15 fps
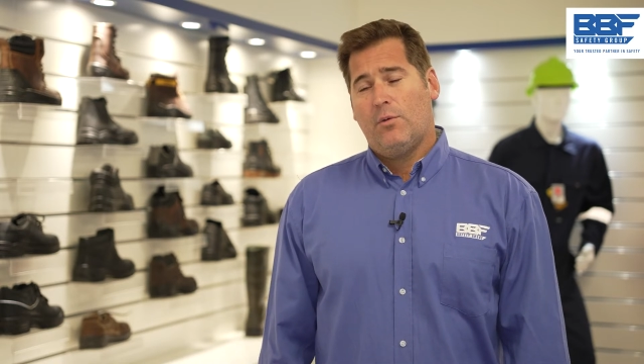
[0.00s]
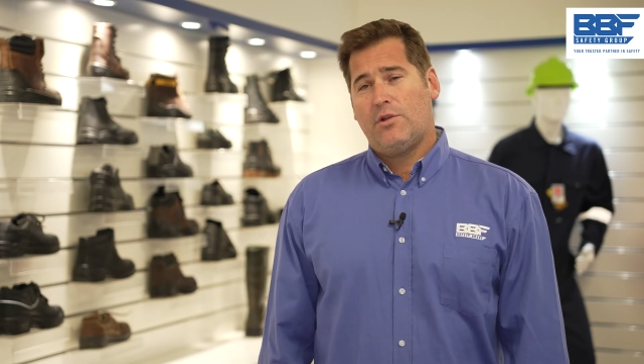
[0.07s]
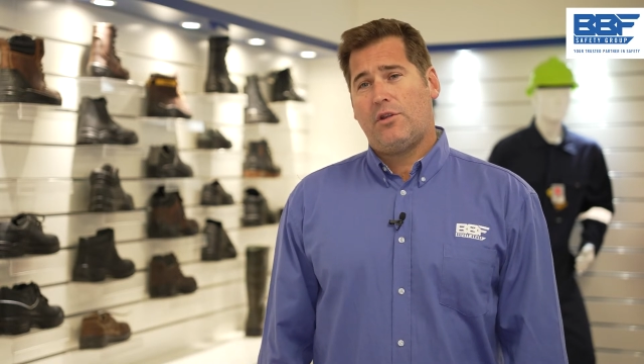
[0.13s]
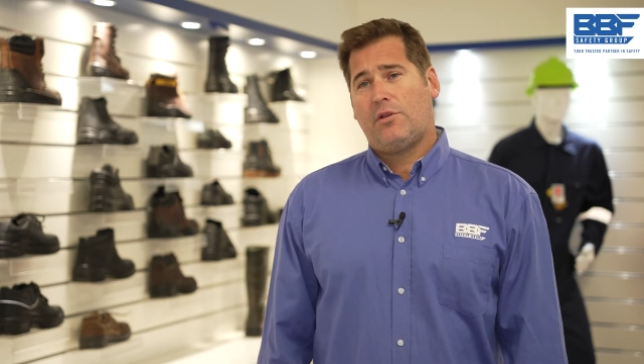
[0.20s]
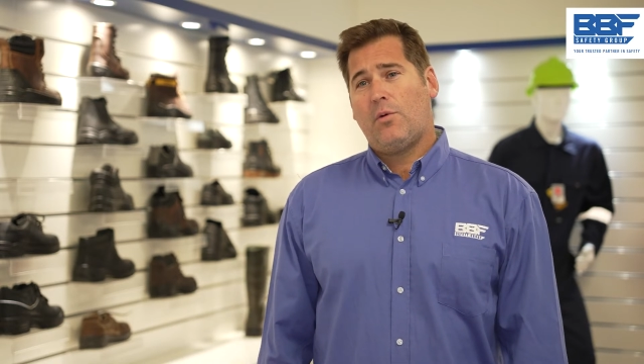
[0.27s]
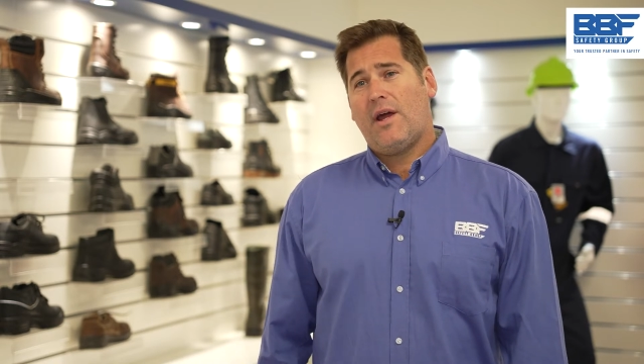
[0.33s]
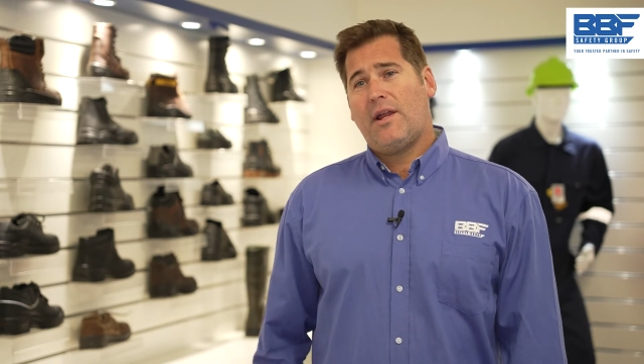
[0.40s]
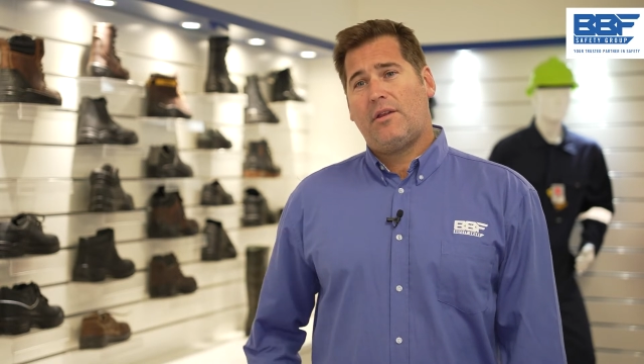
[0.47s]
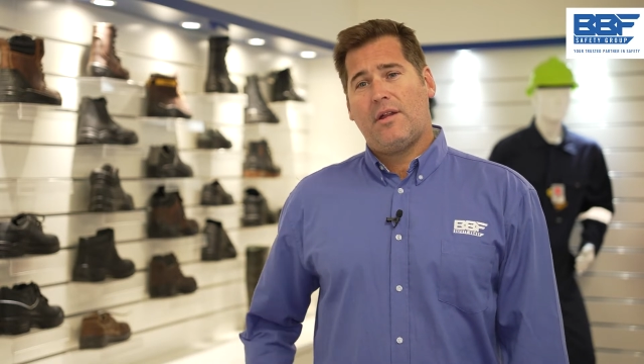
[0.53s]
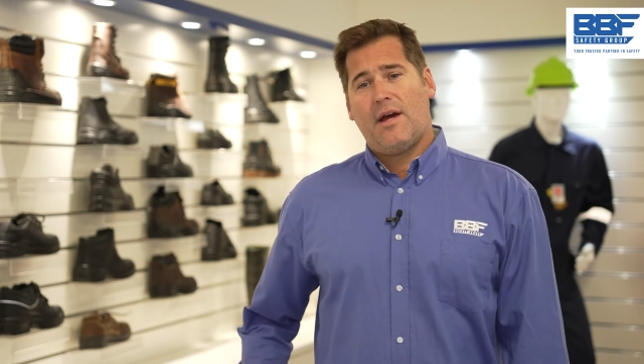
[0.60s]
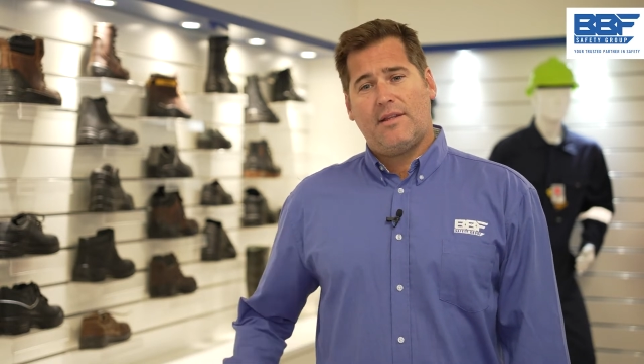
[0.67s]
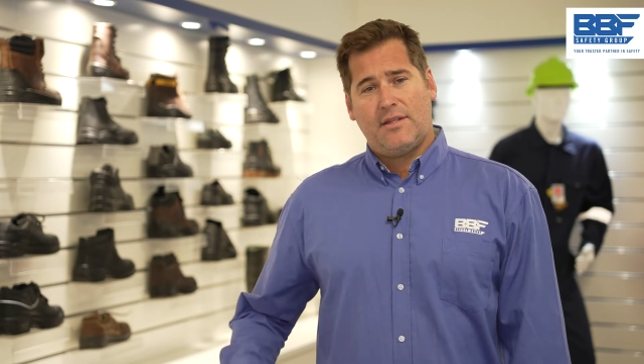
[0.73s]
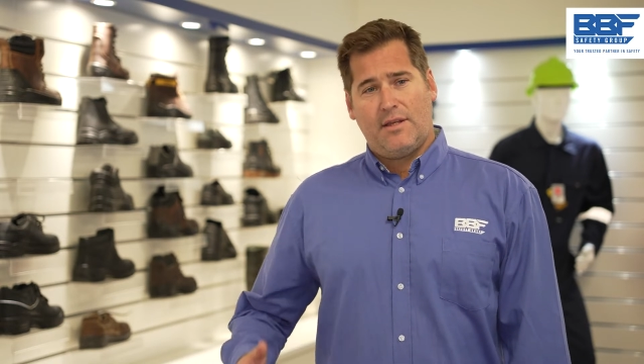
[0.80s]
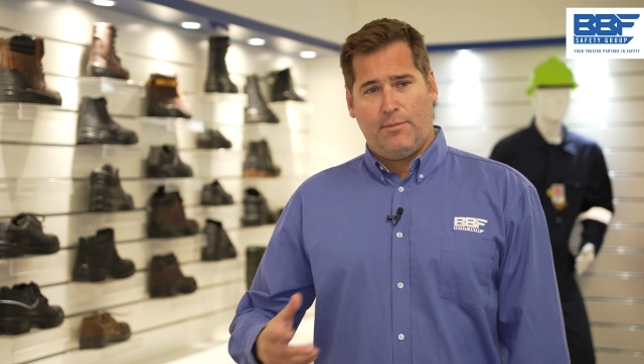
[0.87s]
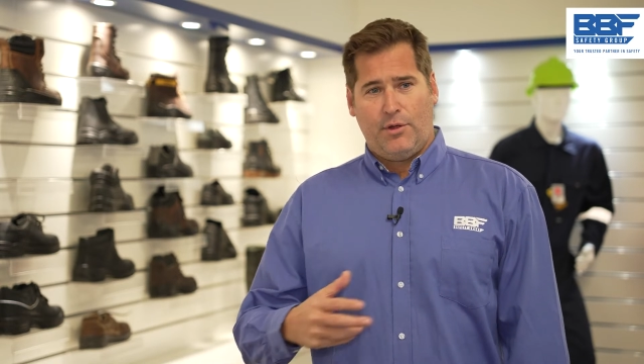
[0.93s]
which is quite
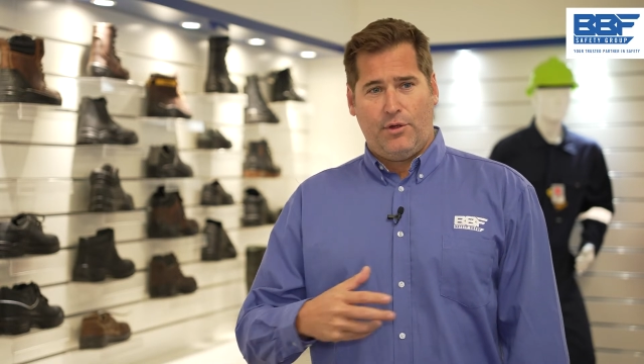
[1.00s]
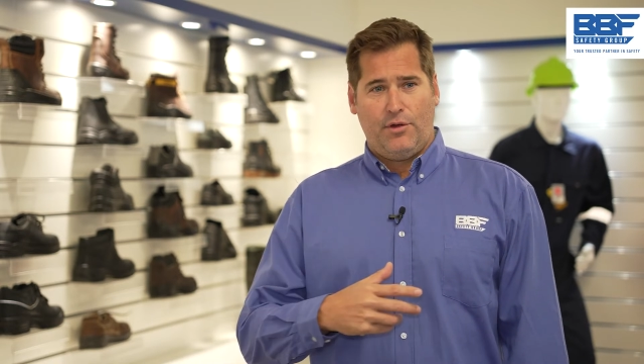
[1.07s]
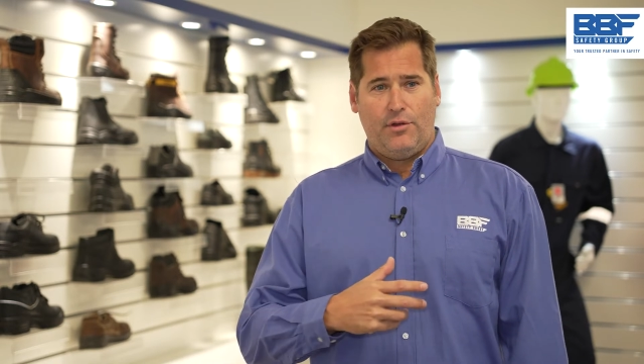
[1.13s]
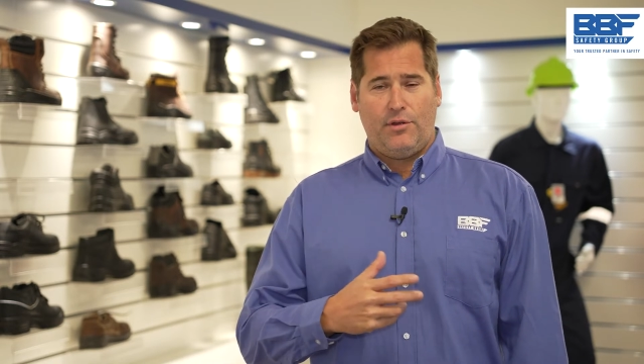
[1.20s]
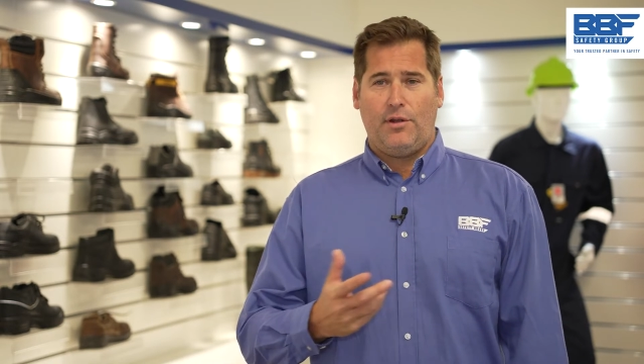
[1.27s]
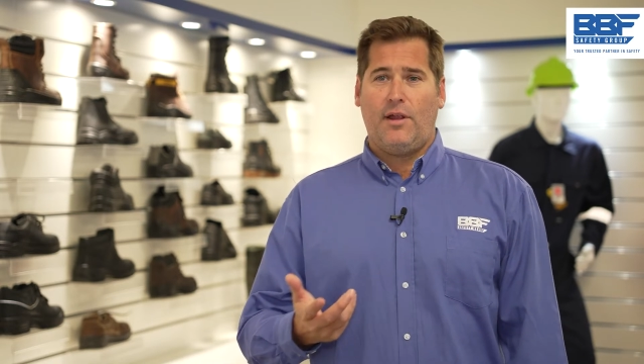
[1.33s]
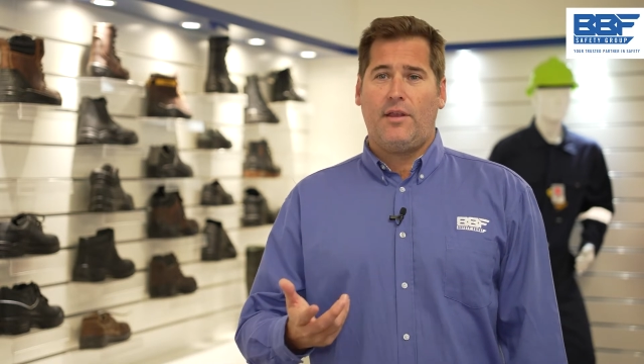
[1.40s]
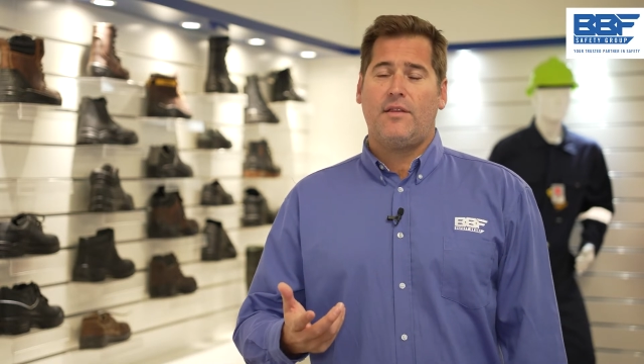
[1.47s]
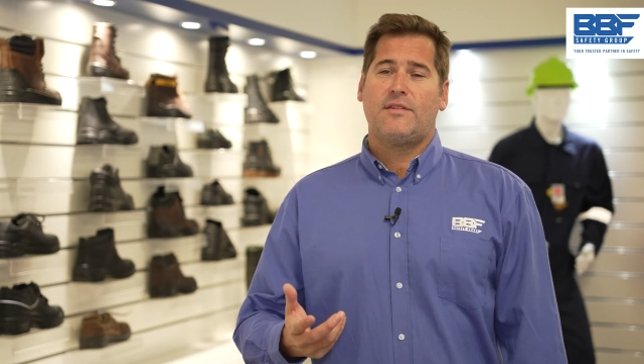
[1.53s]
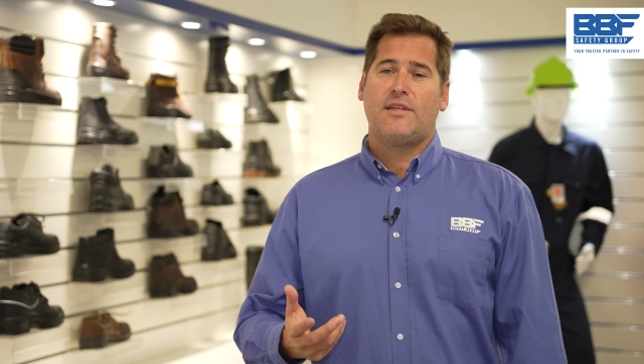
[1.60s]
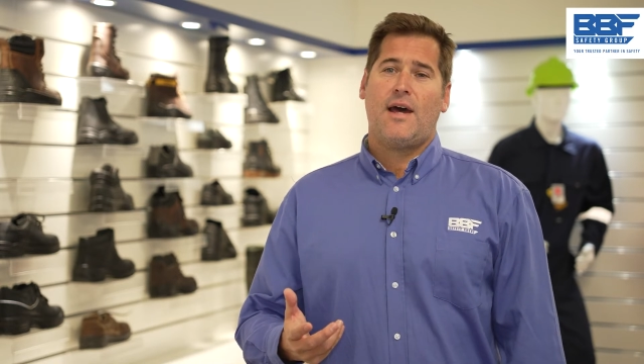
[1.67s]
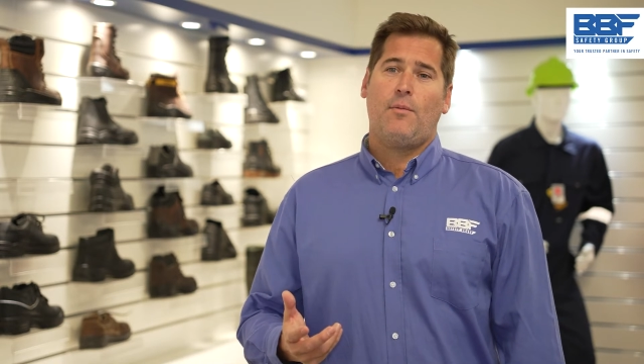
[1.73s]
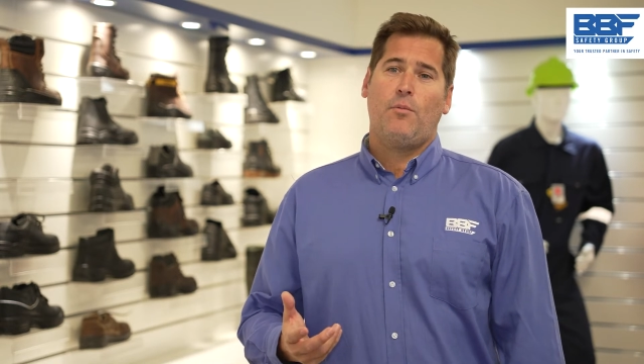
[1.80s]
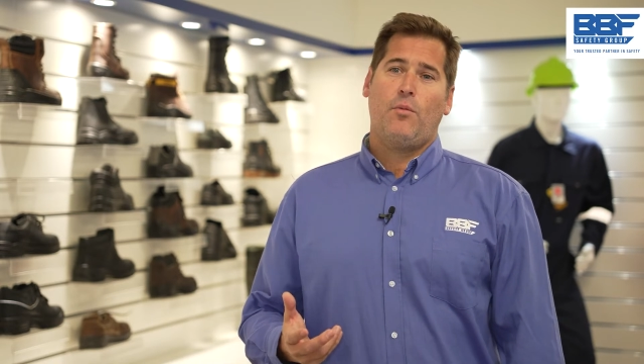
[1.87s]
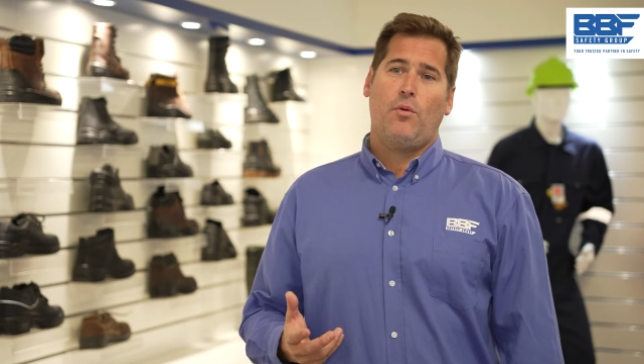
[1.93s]
exciting because a lot of the
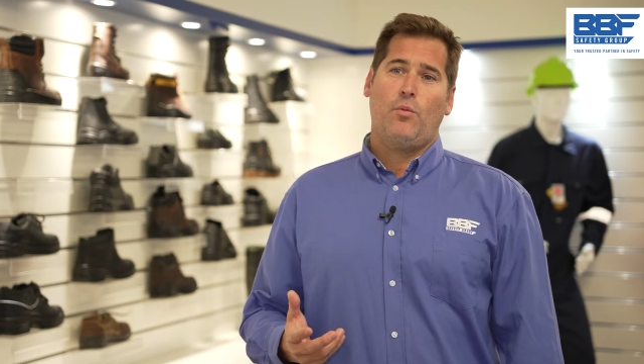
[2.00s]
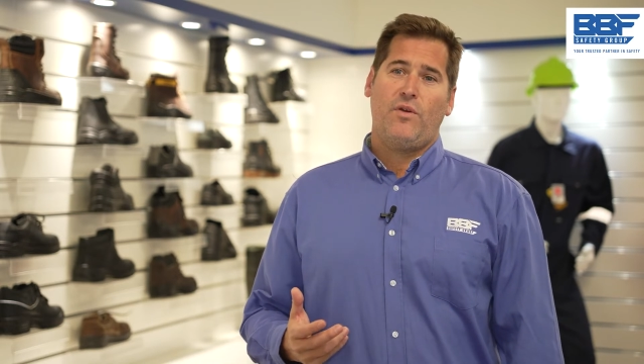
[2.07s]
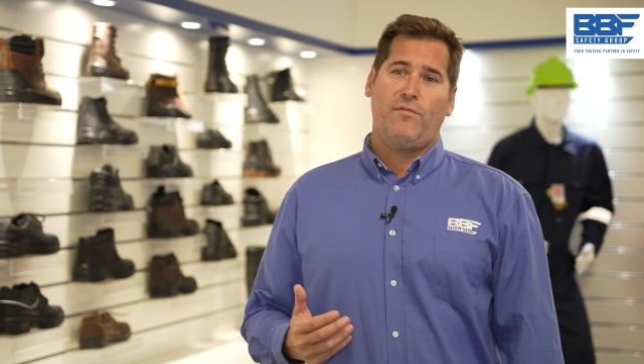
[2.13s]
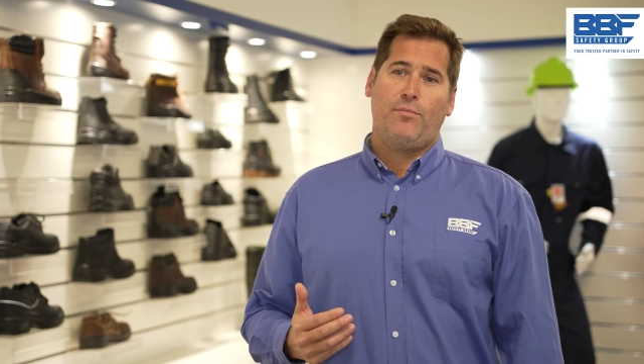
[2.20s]
time